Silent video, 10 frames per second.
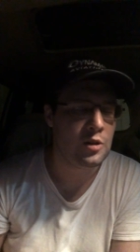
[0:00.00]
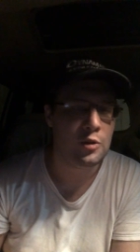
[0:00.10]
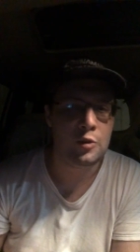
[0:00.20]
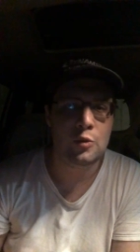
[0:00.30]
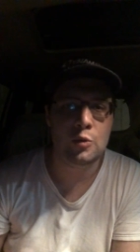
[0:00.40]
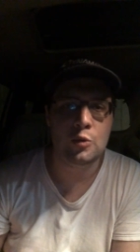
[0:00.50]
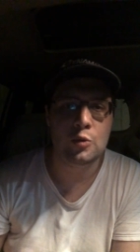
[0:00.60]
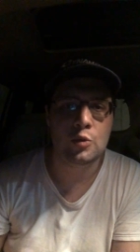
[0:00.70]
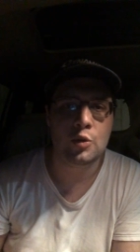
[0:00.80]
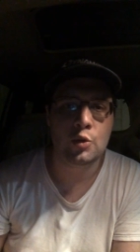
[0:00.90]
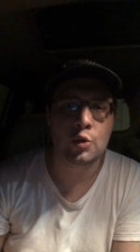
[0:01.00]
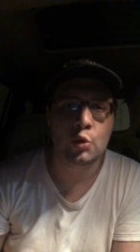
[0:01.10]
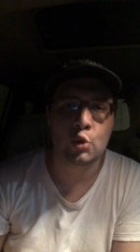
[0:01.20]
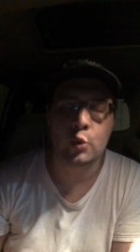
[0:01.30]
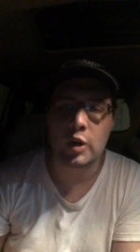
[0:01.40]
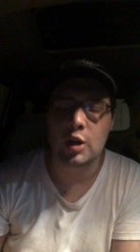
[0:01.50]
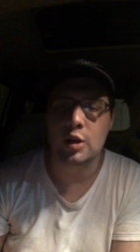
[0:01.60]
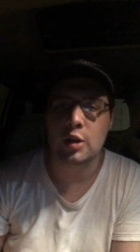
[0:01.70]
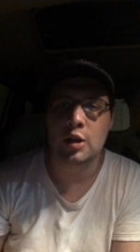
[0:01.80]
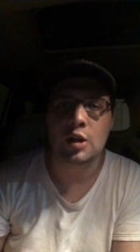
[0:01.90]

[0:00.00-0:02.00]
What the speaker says: through Twitter,